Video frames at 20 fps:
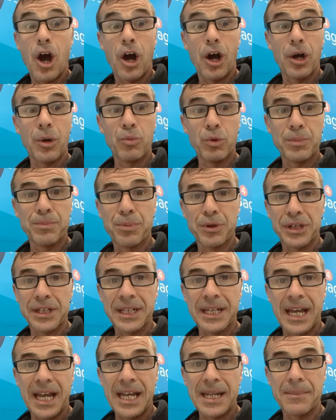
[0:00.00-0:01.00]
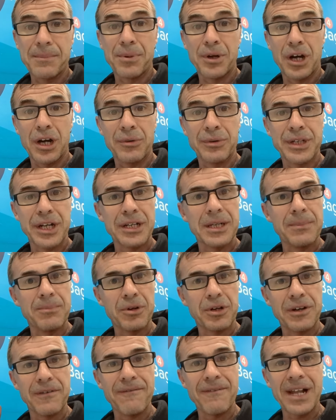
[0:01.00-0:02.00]
I would book again, but I would only
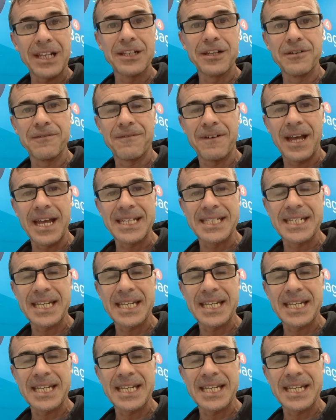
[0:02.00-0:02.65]
book a value fare